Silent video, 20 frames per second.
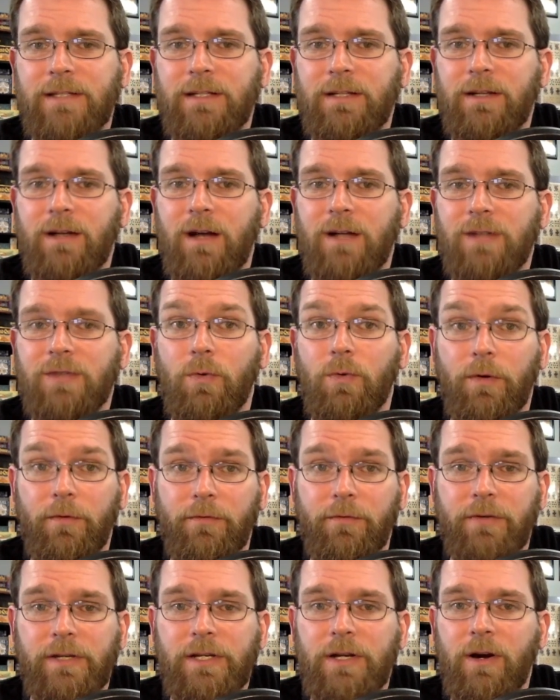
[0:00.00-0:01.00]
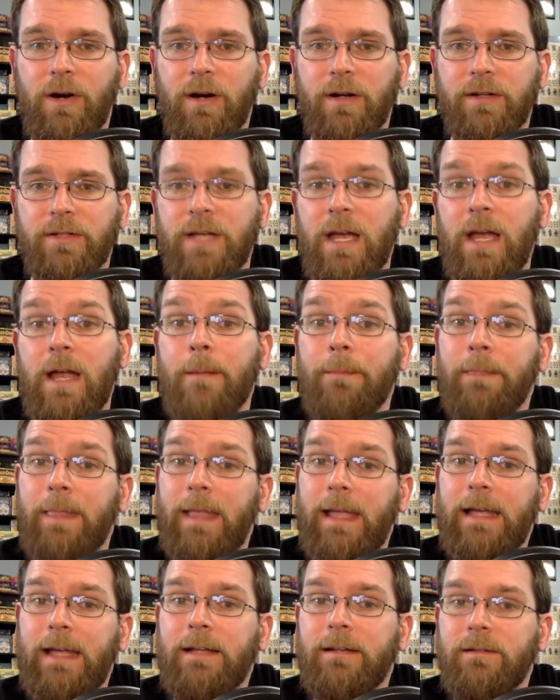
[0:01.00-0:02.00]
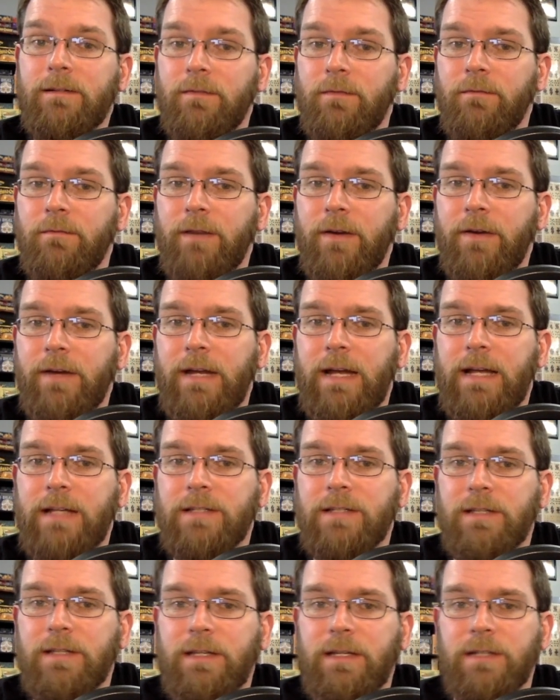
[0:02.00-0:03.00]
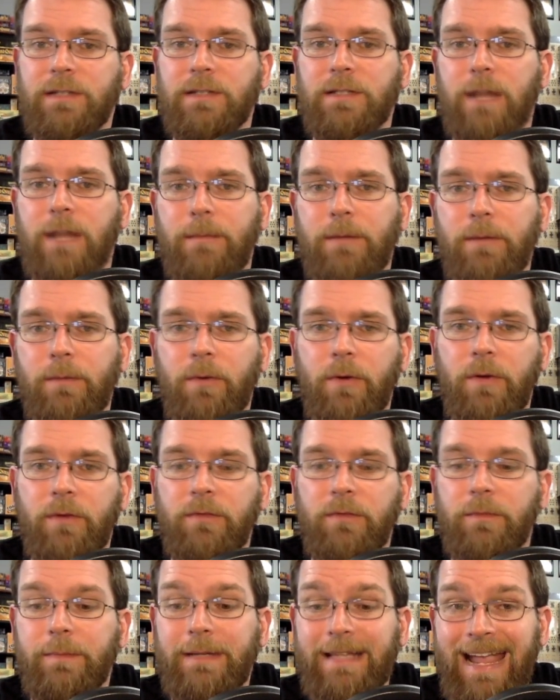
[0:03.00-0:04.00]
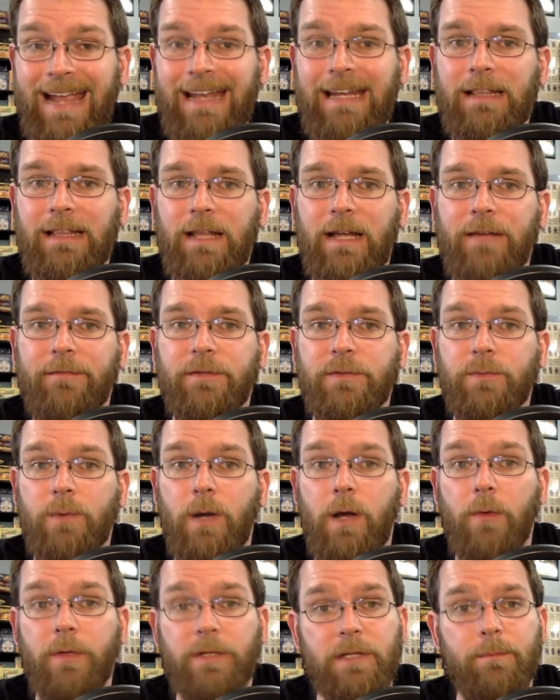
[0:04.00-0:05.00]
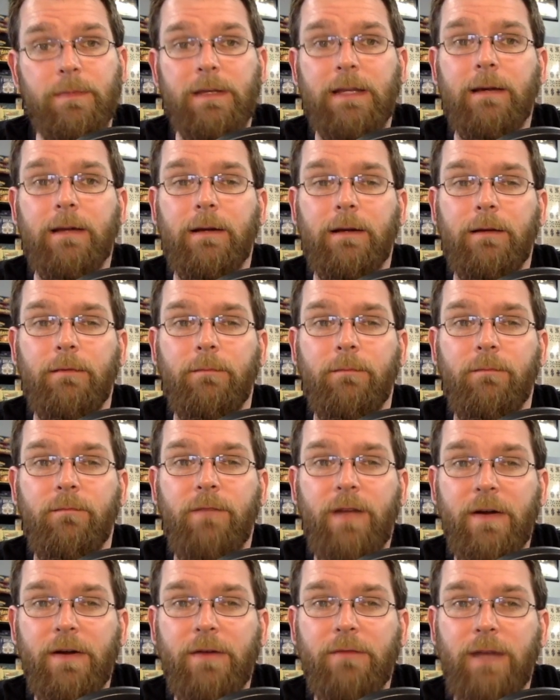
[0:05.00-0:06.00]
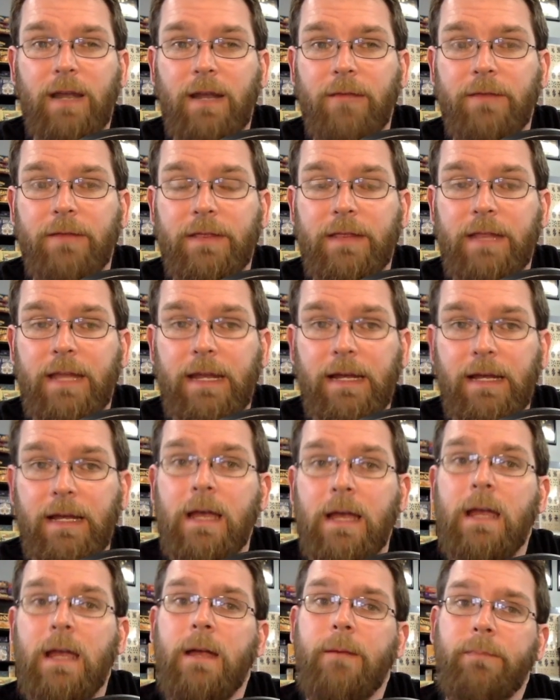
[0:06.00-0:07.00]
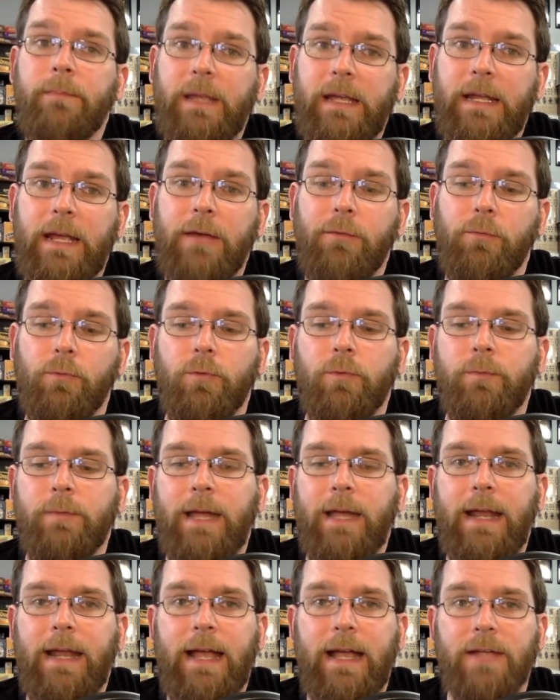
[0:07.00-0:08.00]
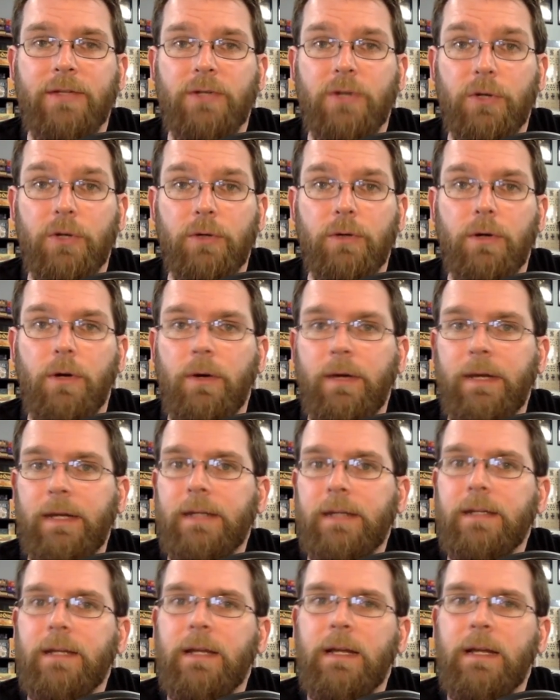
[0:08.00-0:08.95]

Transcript: costs or free cards, and very nicely can stop your opponent from gaining life as well, which can be a very relevant thing in a room that has Uro in it.